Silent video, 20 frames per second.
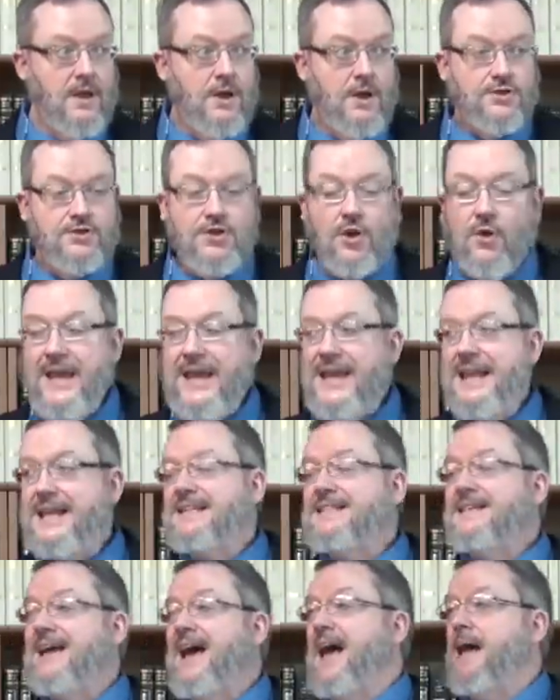So,
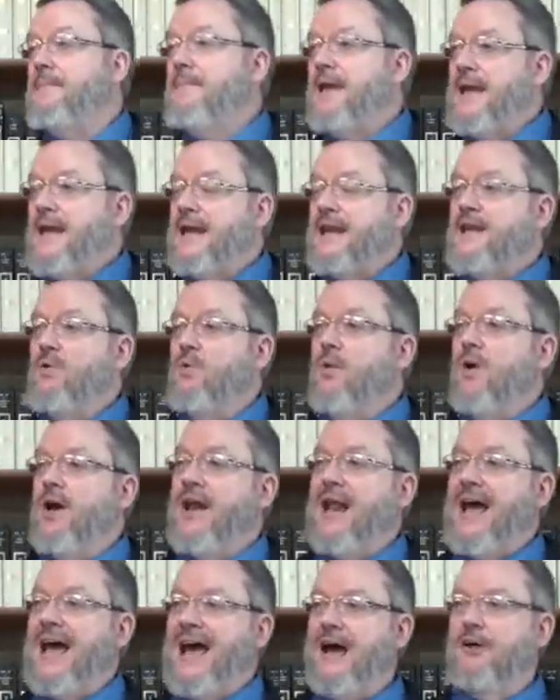anytime
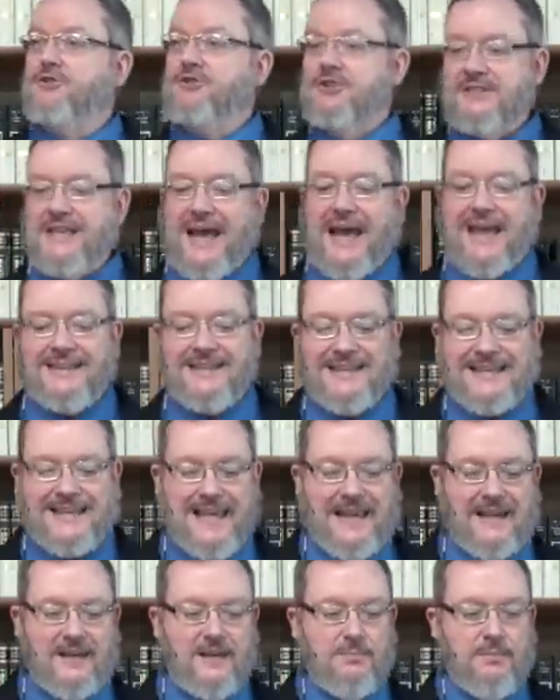anyone outside the
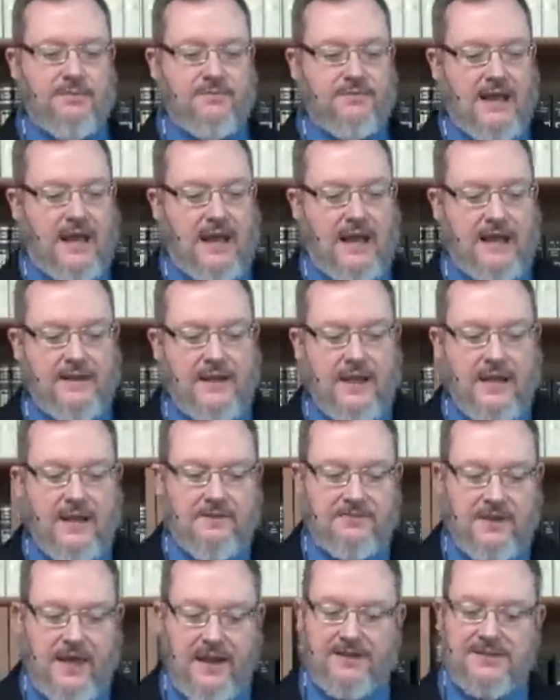kingdom of God
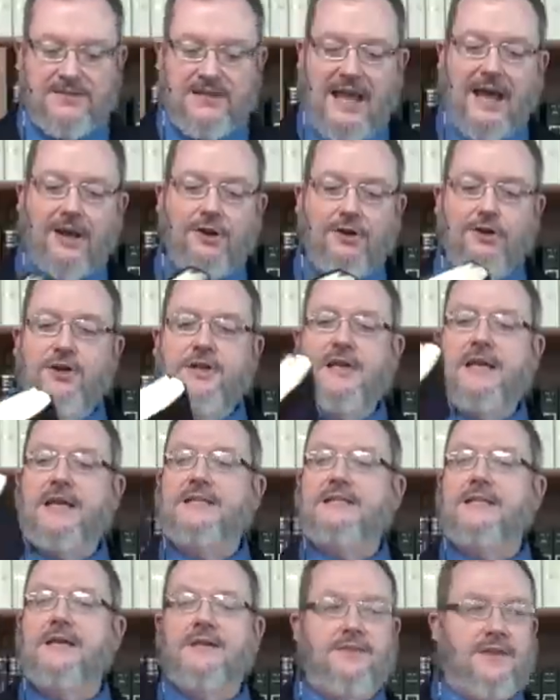that is not
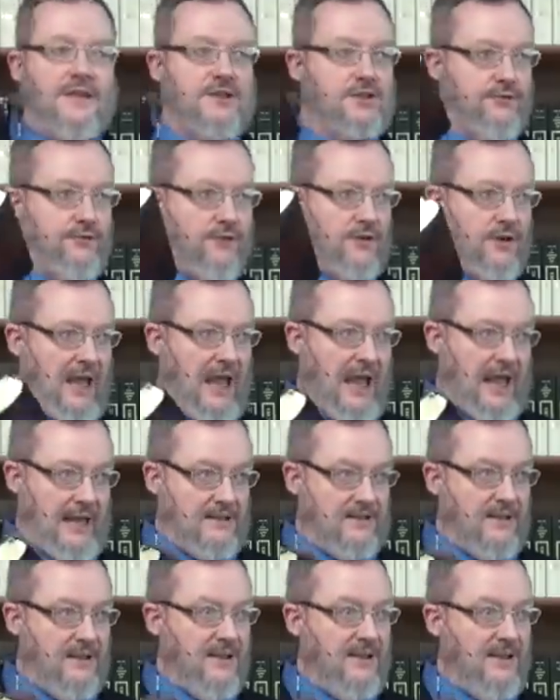looking to this for
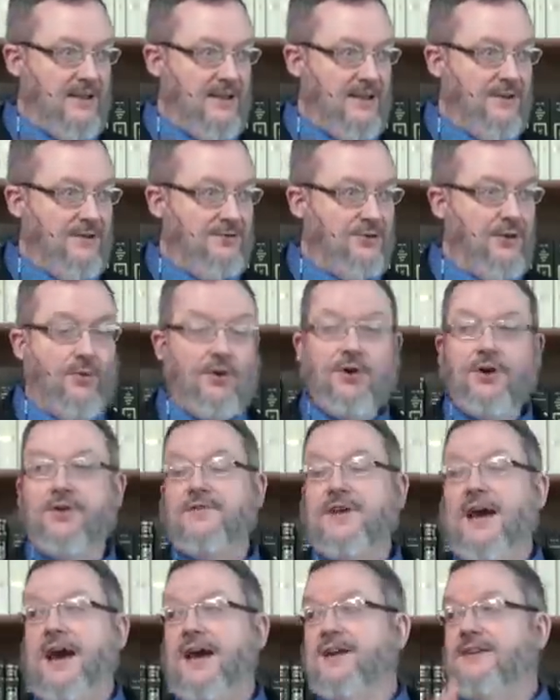light, the Word
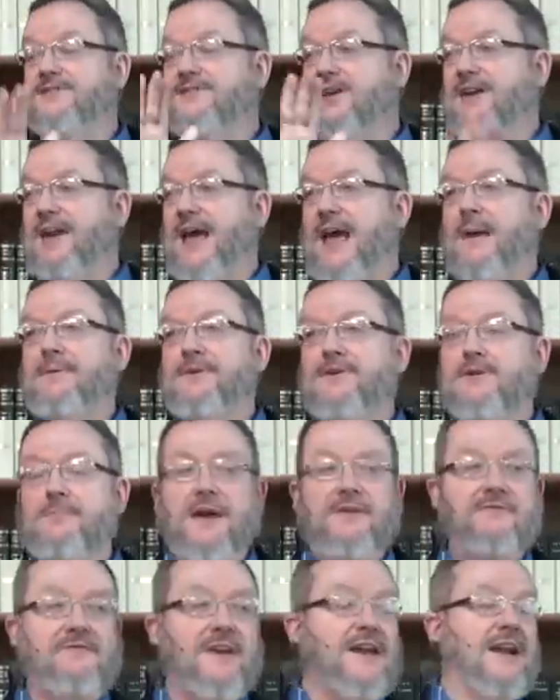of God is a lamp unto
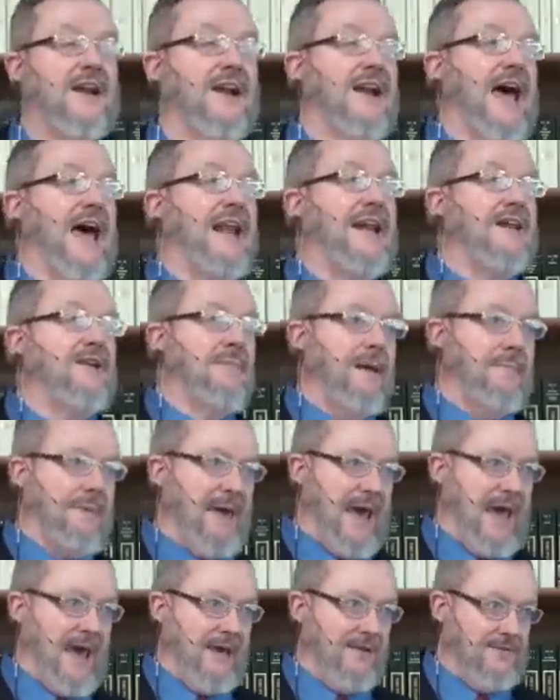my feet and a light unto my
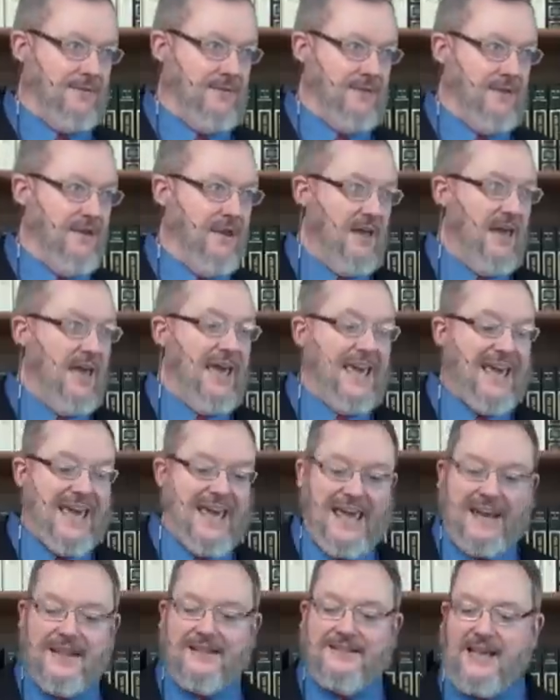path.
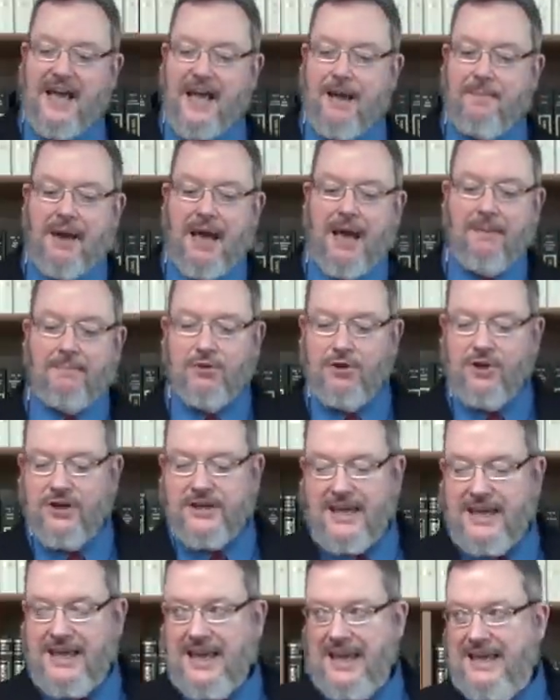Anytime I'm
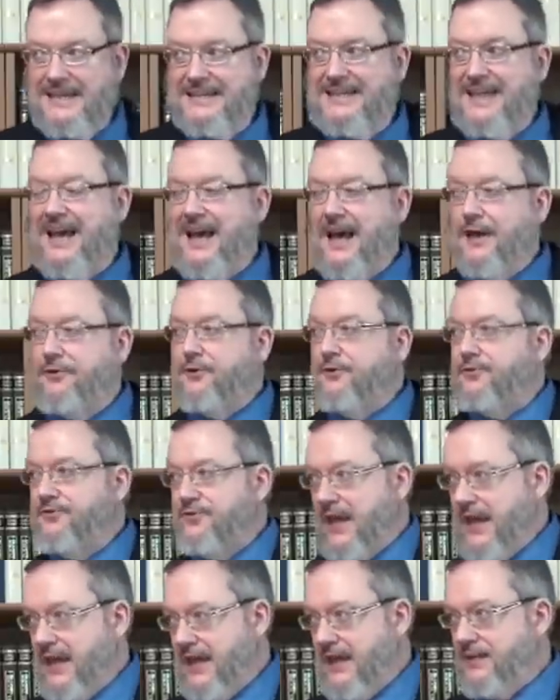looking into other
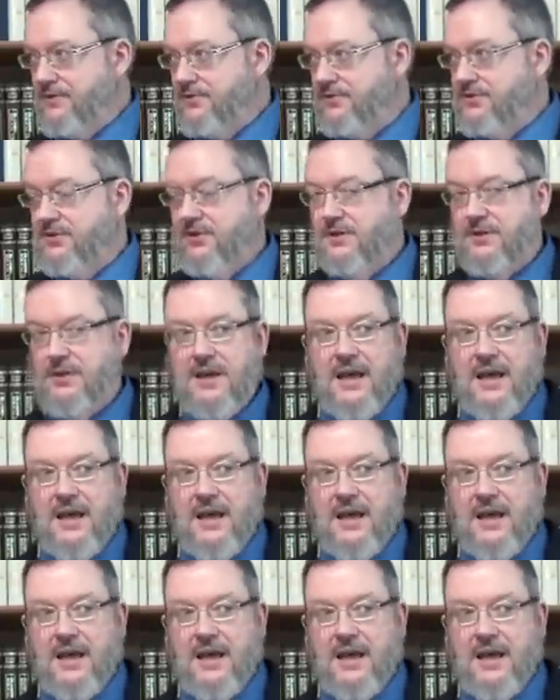things,